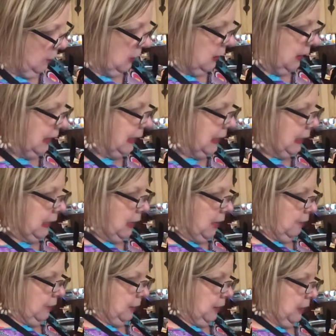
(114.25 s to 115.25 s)
the cleaning
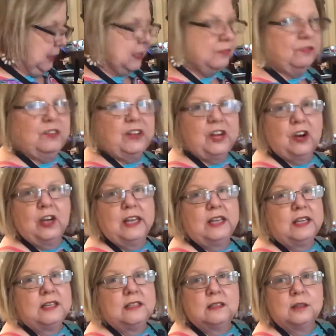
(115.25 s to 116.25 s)
of it. It's very
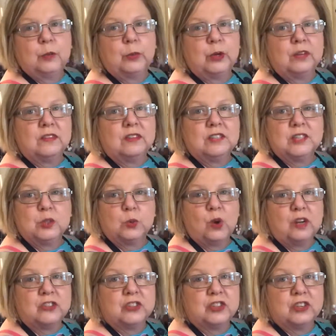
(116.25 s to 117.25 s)
easy. You put it in the
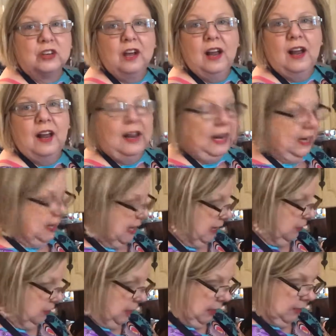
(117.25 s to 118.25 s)
dishwasher, and
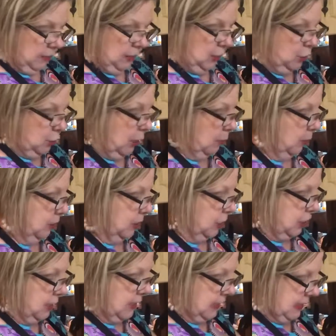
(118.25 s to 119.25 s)
I don't have any trouble,
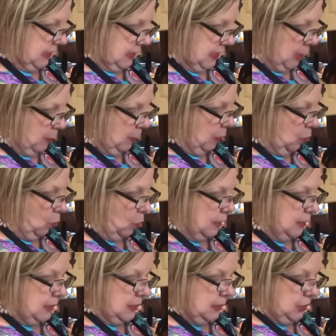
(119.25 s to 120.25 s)
because she said some of the
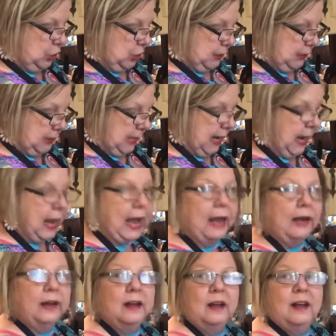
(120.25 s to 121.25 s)
ones that she's
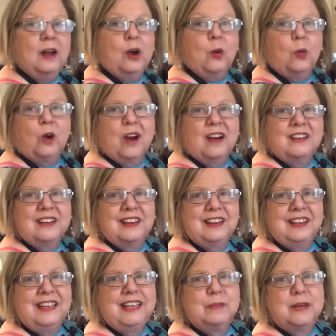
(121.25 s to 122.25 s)
had were hard to
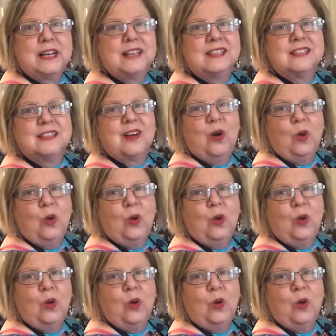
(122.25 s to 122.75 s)
clean because the